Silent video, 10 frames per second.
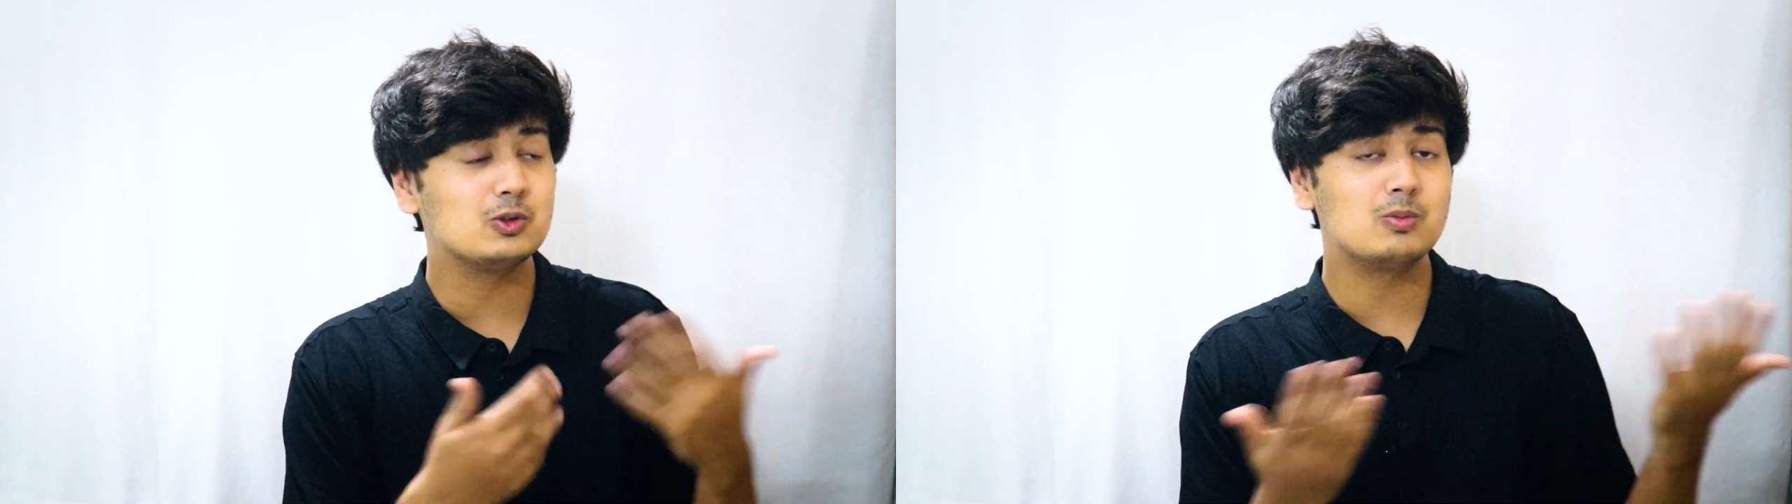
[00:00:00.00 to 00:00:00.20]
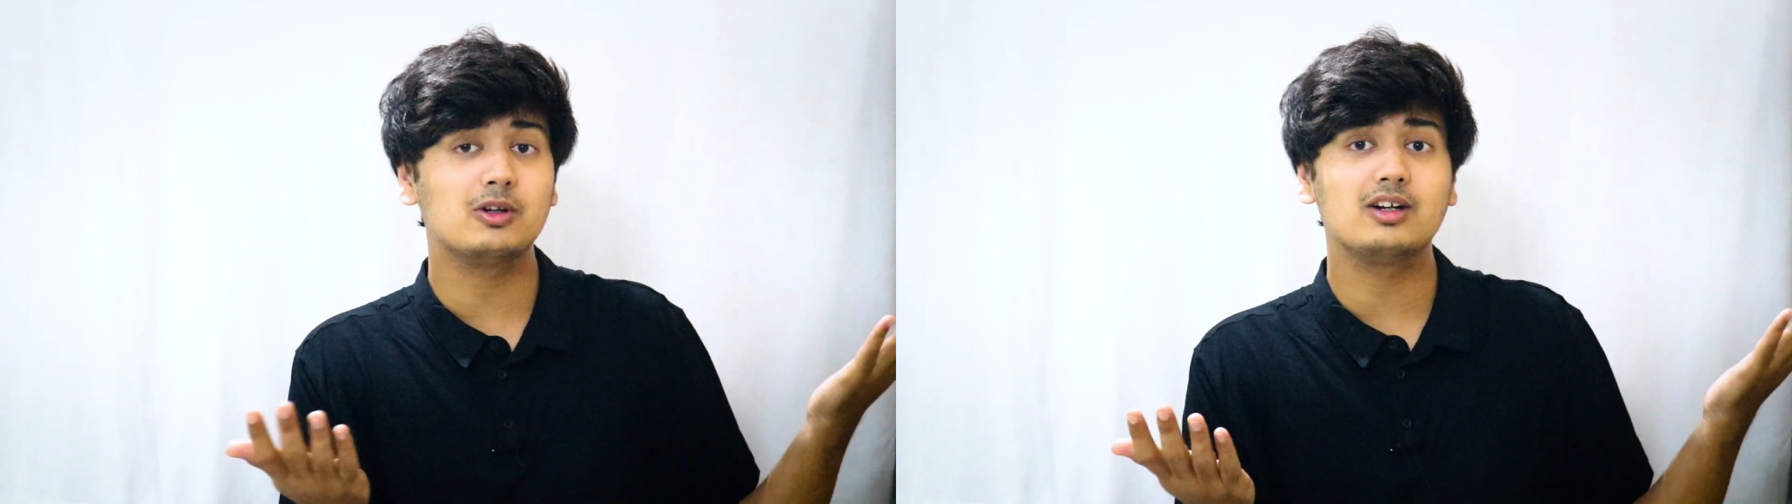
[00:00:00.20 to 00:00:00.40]

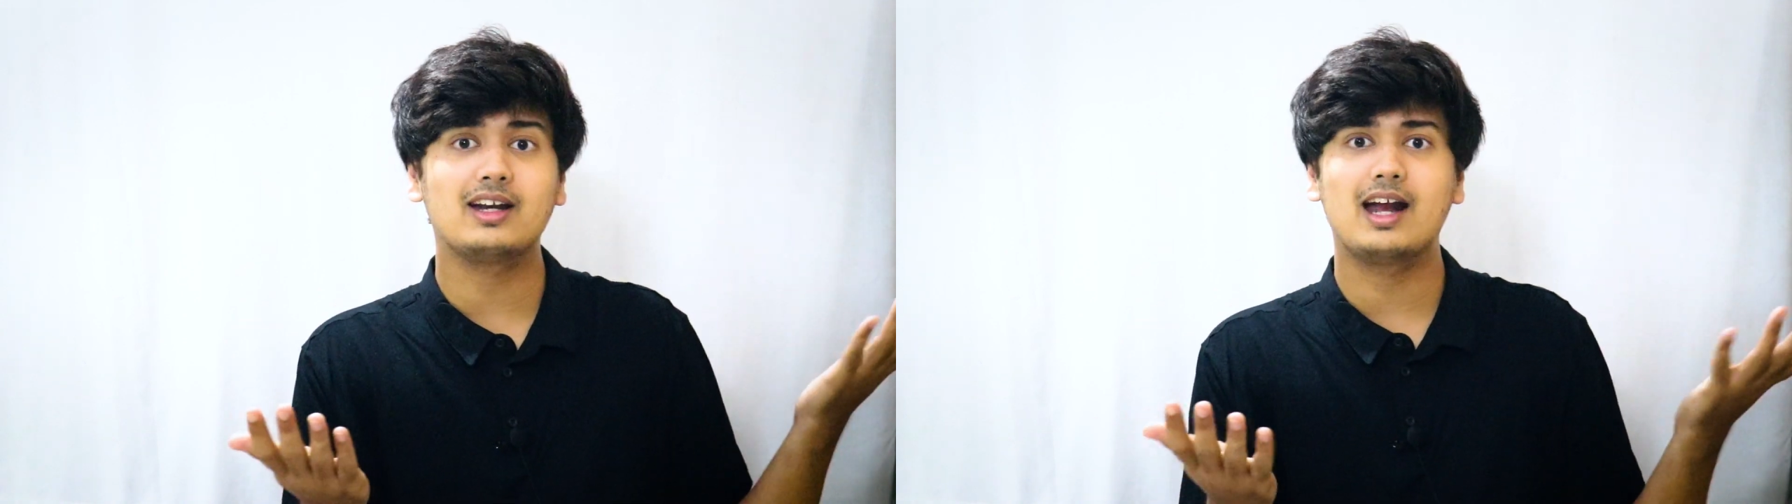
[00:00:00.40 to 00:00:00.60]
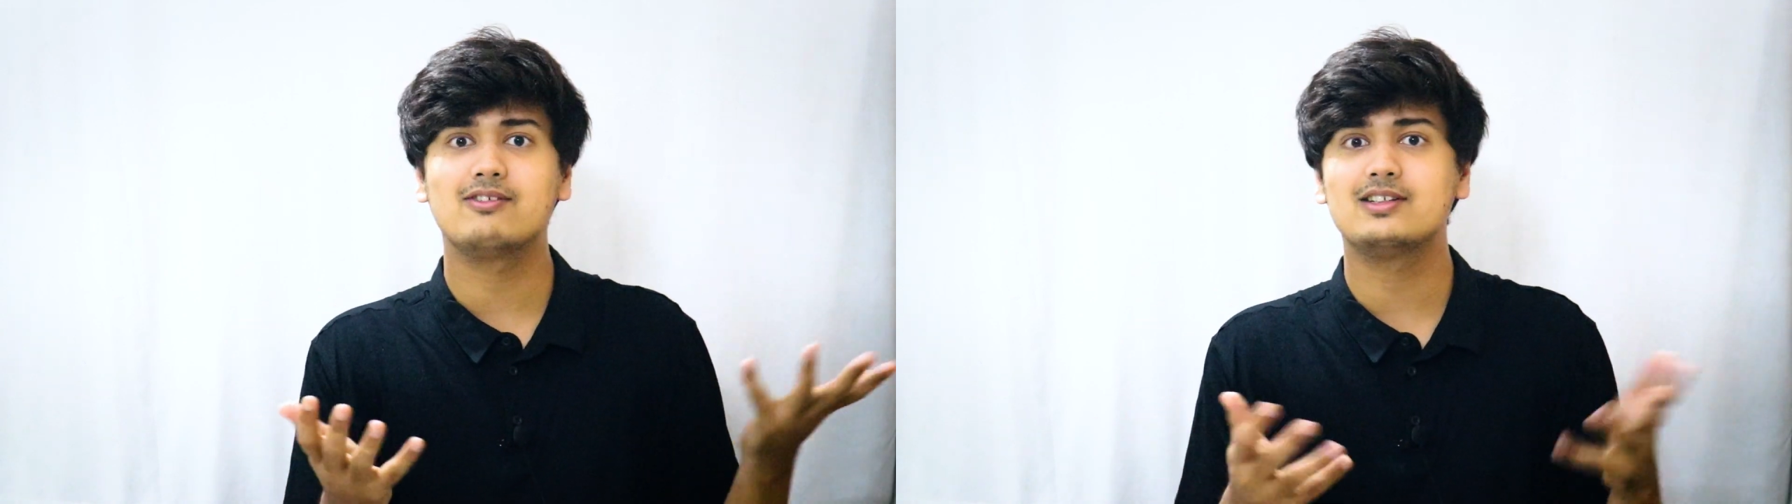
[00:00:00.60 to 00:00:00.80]
two motor
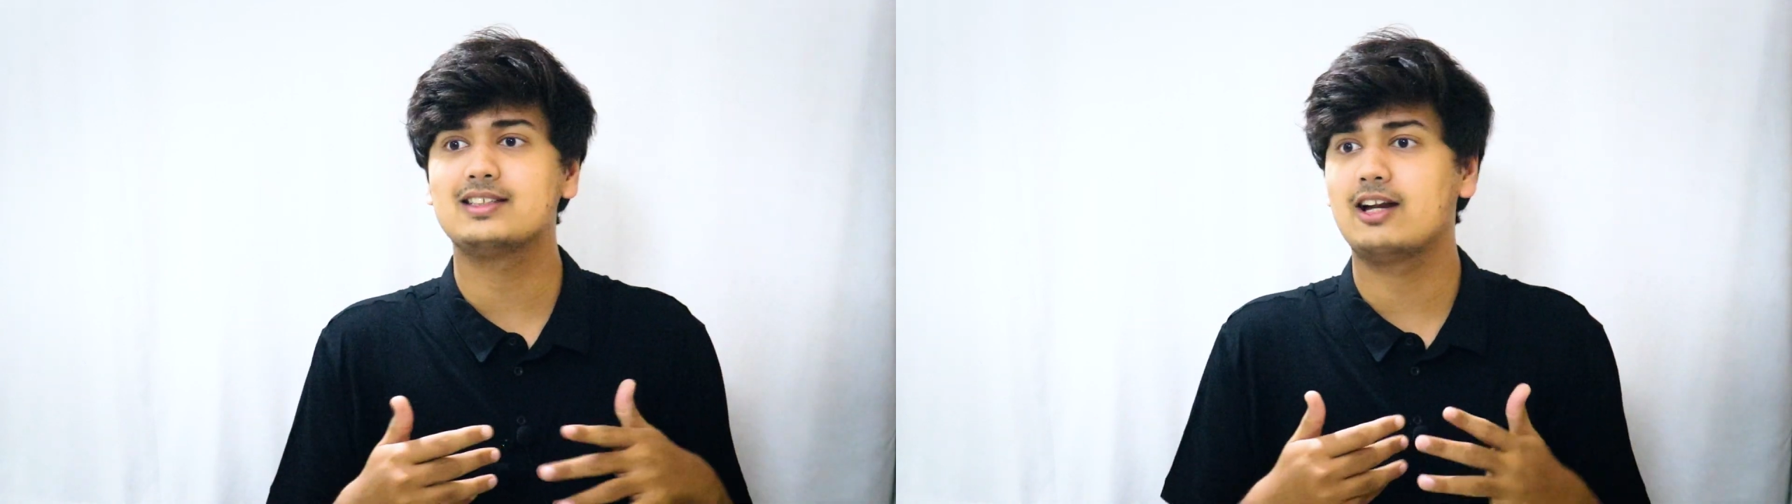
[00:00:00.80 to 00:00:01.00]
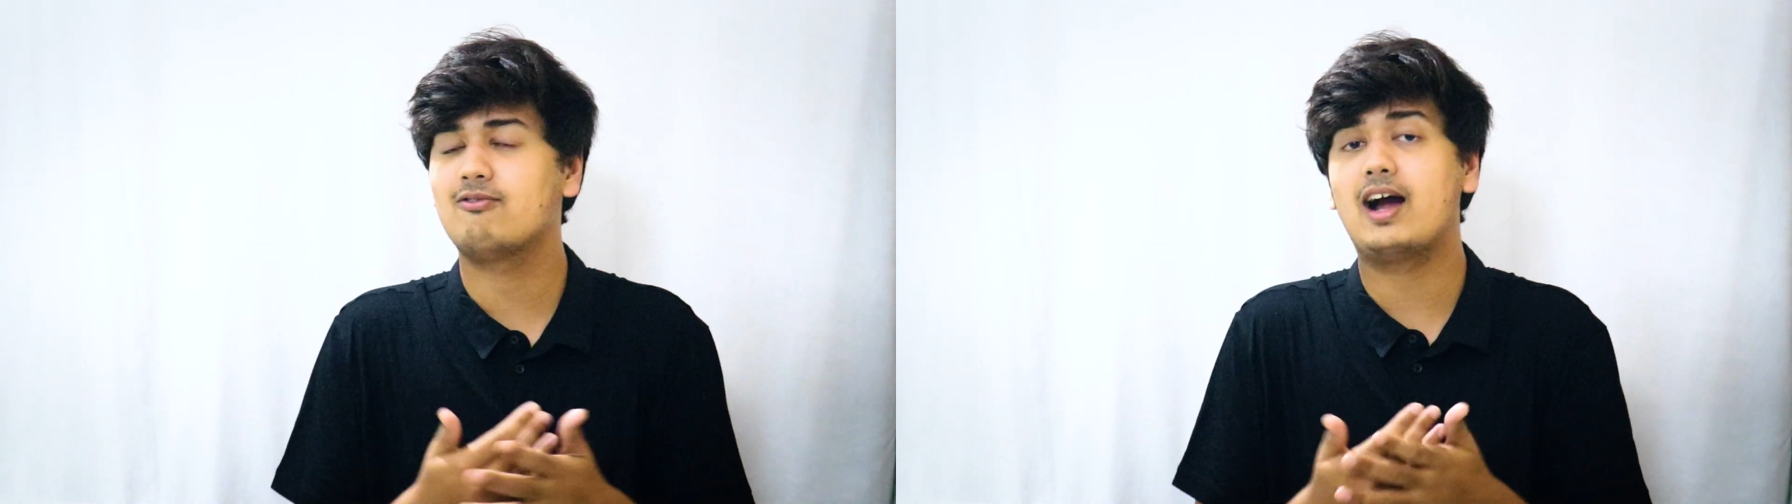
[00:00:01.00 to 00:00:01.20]

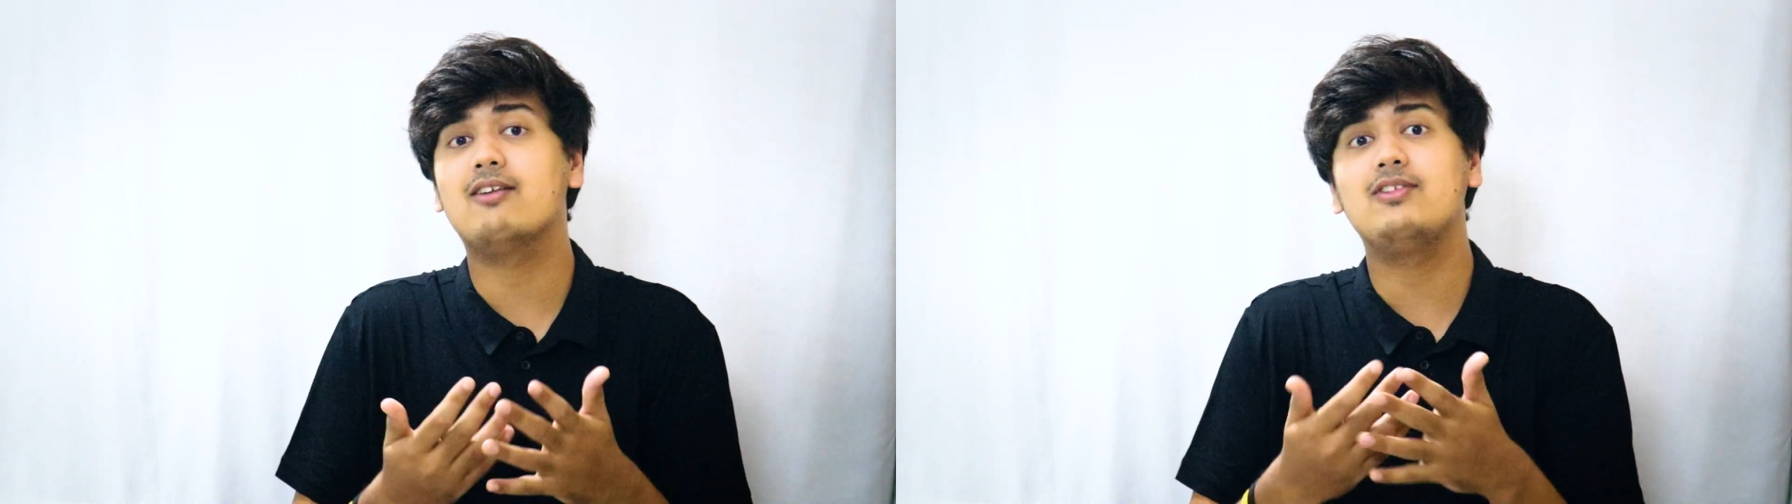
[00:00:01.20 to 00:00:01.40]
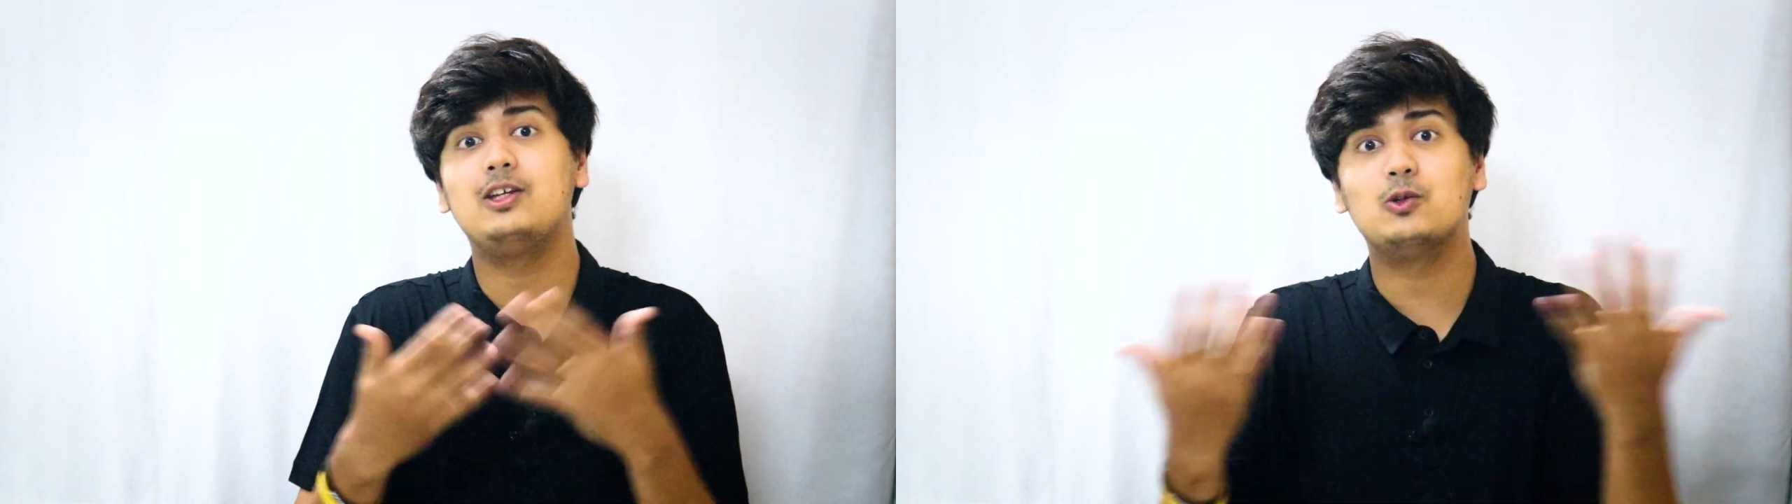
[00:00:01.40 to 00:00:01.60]
drivers and
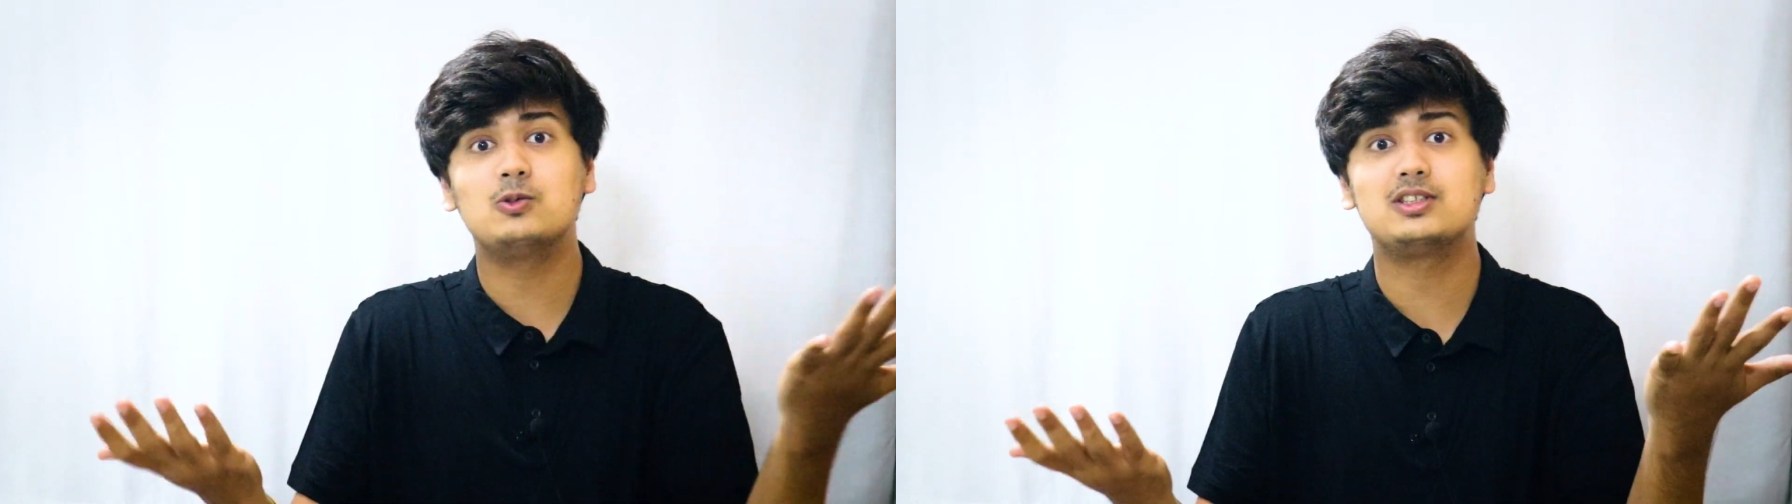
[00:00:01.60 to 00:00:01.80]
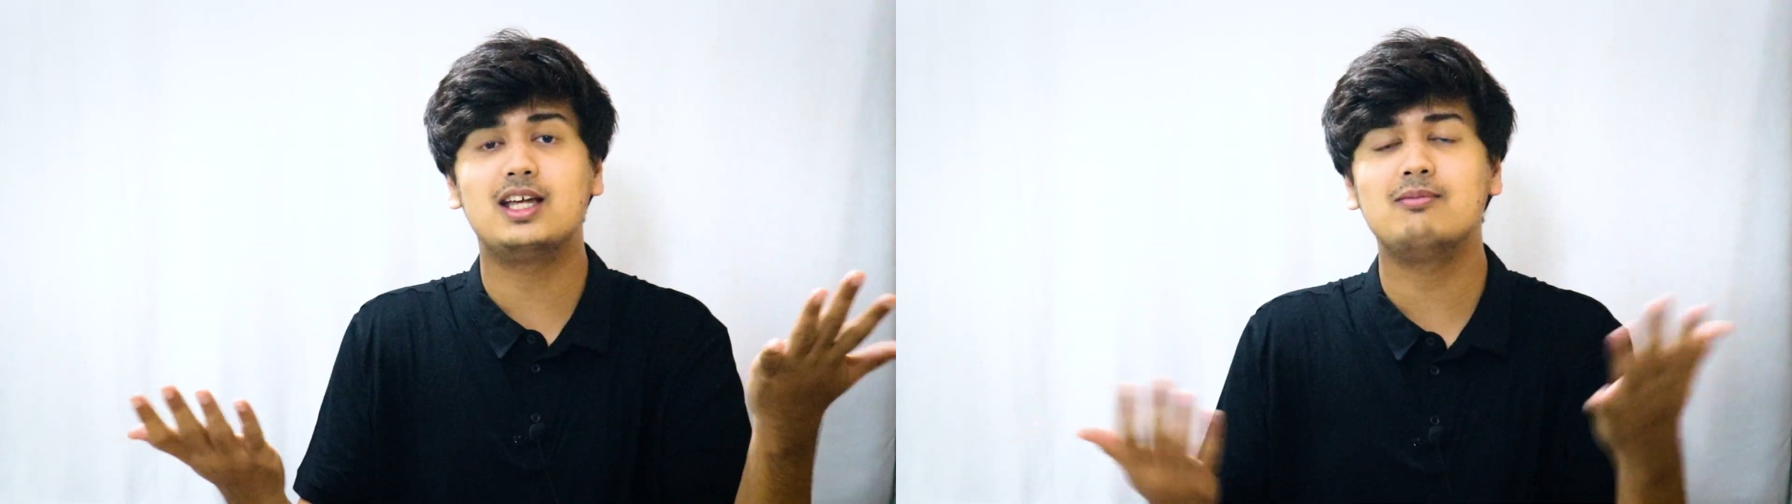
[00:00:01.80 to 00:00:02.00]
why we
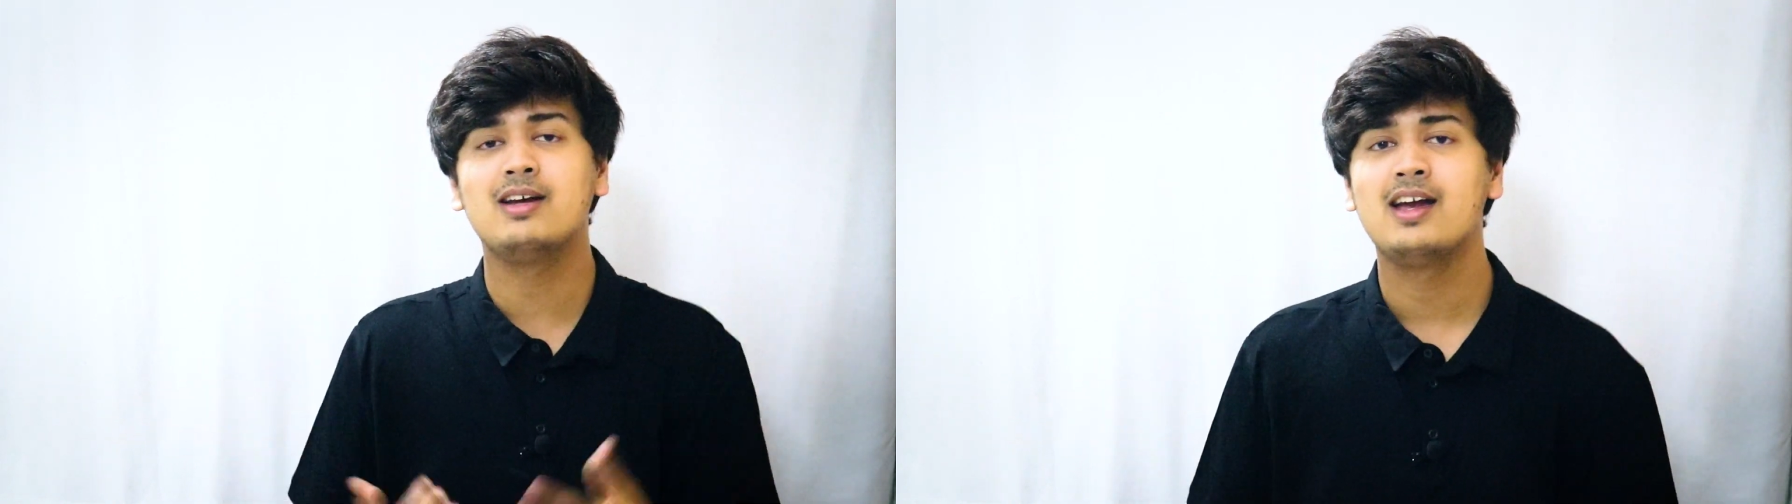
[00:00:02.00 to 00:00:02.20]
use them.